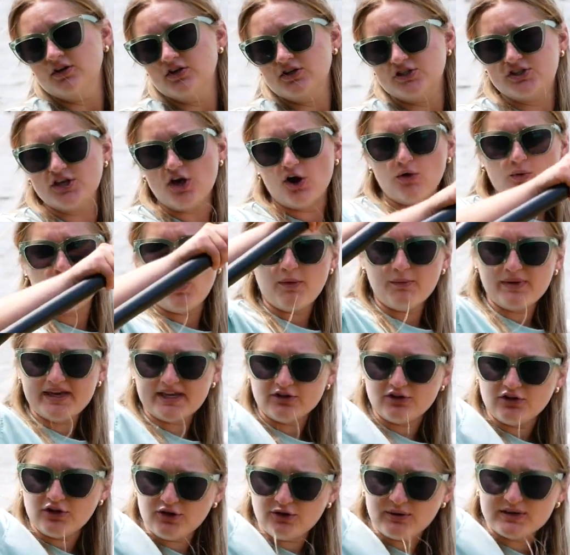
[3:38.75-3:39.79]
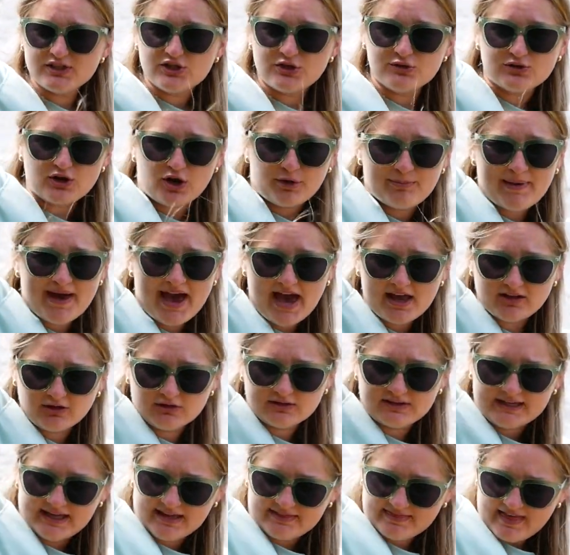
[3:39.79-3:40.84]
So what we can do is use our paddle to
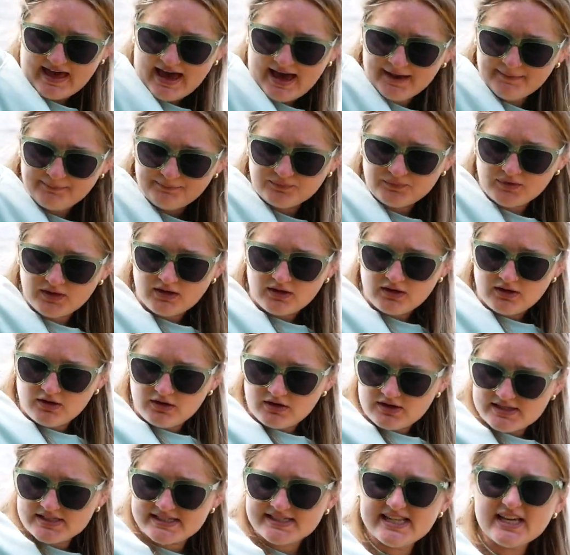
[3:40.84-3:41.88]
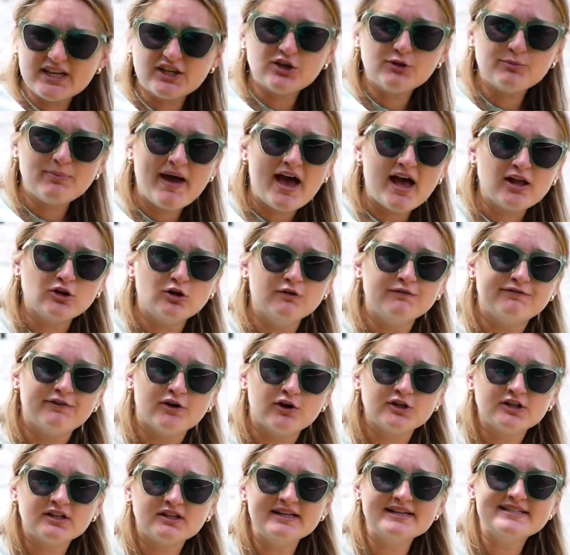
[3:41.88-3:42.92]
get that. Stick your paddle
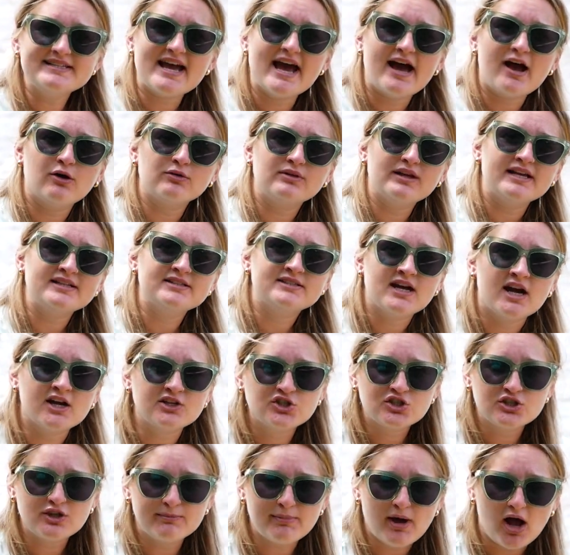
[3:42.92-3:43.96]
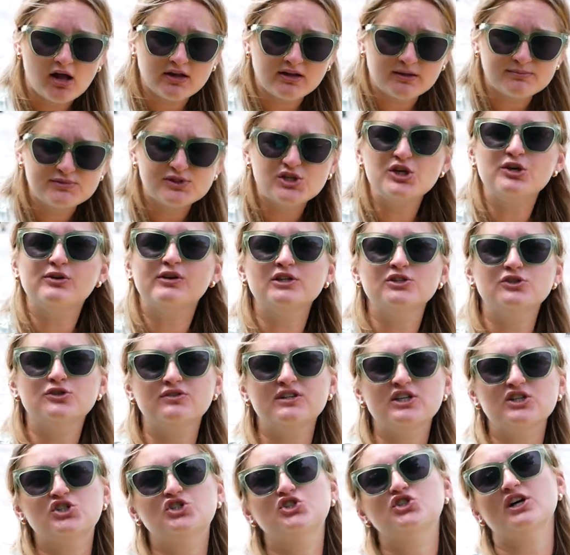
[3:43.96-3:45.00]
vertically down and touch the bottom. So you can do
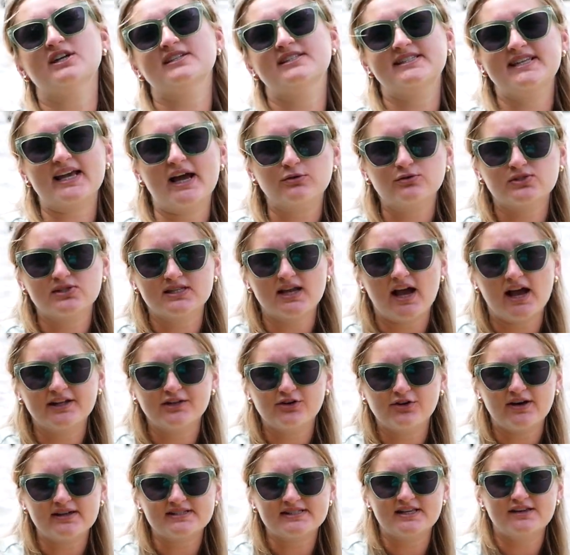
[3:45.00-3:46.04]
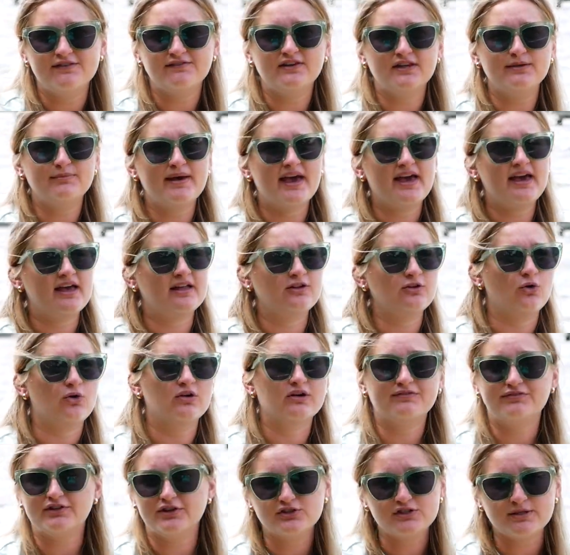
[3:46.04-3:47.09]
this just outside your SAV bed, or
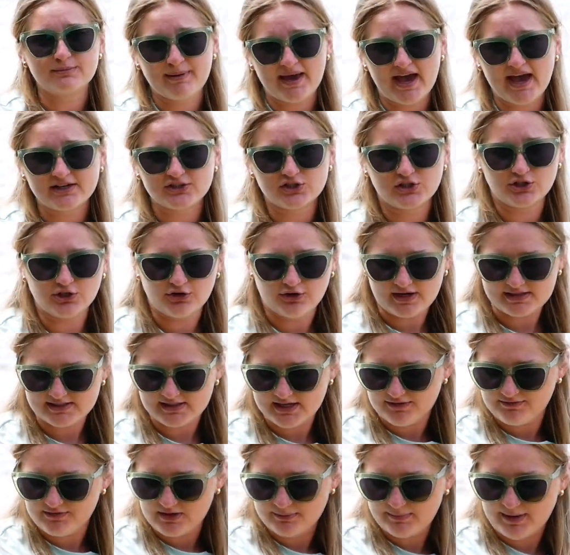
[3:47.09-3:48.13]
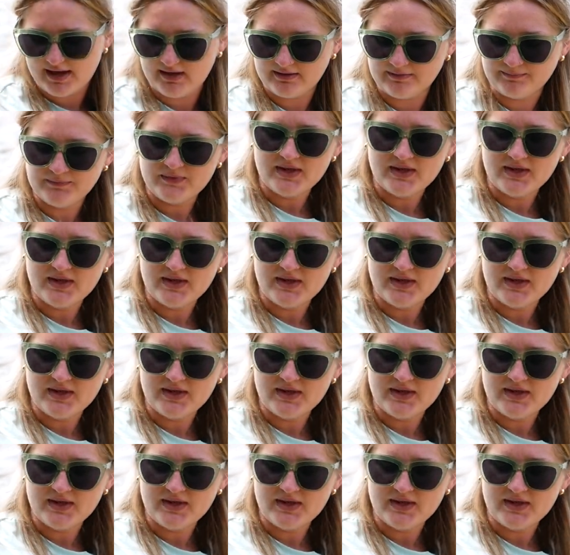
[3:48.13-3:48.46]
if there's a patch in your SAV bed.